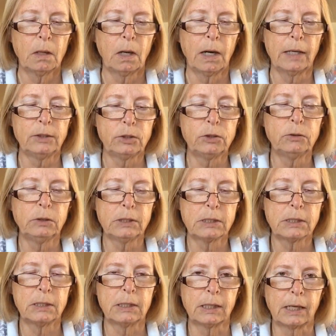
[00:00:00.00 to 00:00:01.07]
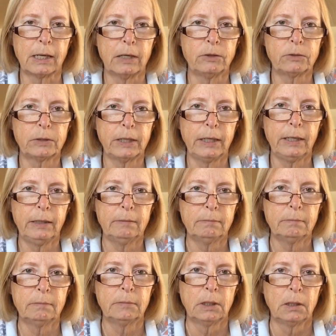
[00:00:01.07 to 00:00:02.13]
I do listen to country,
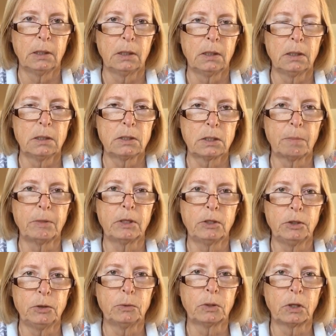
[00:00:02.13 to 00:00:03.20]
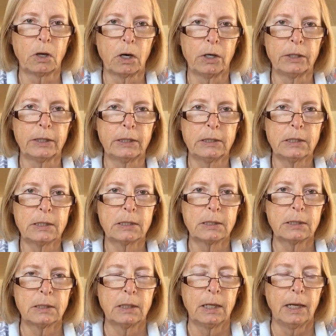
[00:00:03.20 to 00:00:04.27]
some of the newer
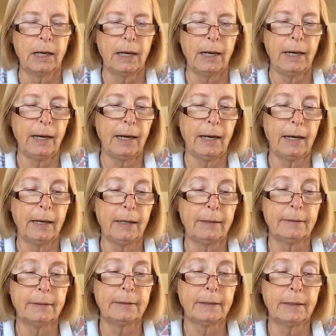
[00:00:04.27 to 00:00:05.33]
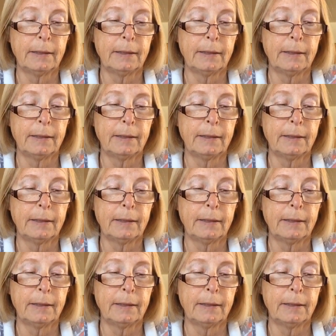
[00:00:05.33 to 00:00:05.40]
artists, and